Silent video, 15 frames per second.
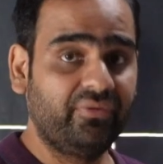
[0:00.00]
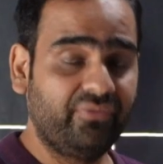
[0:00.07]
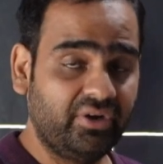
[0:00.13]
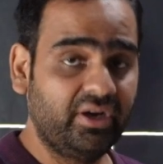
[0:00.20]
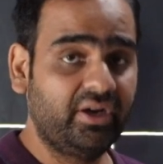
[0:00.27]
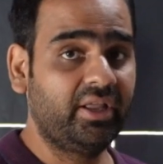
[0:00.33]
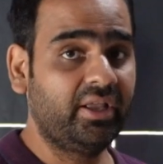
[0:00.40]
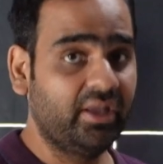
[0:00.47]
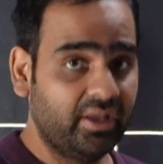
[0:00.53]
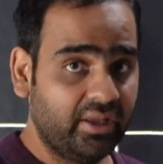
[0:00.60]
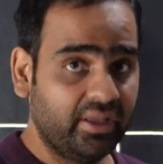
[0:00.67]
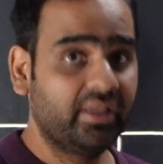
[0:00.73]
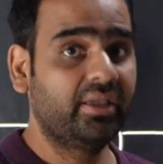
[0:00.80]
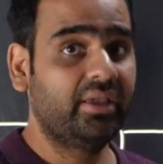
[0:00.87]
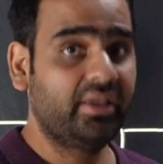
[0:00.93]
infinity?
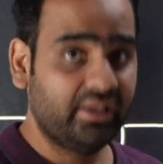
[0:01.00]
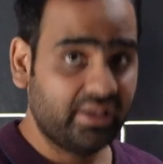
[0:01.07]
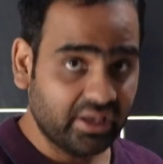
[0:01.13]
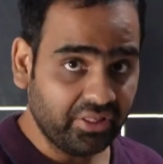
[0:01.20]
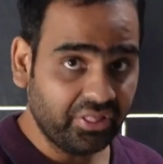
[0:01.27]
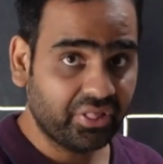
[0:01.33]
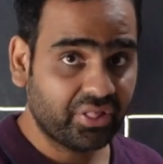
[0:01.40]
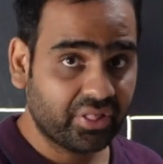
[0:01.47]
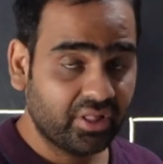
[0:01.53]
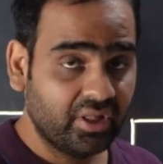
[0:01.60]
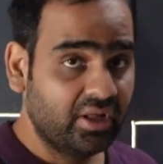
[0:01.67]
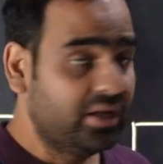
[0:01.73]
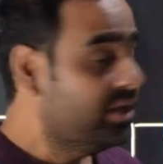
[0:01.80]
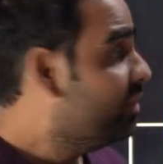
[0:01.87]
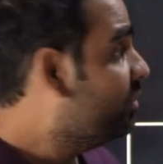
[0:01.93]
Yes.
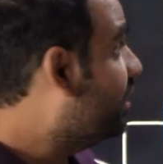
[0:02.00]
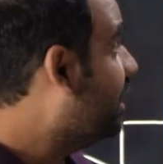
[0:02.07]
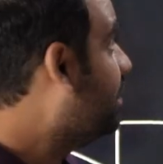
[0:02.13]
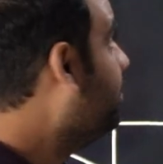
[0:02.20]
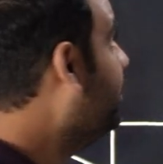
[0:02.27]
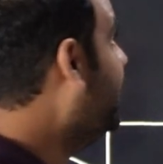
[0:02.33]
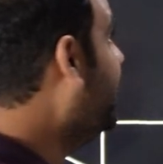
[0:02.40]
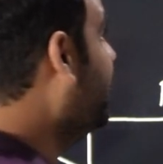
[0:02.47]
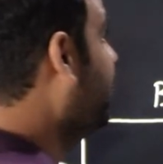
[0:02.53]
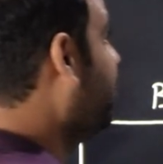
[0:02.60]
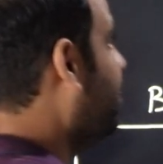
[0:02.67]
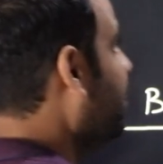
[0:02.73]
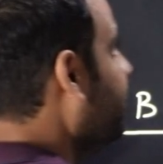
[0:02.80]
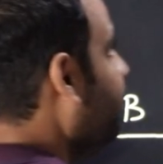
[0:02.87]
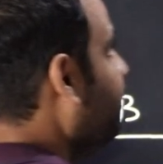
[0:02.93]
That
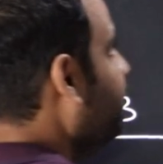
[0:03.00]
means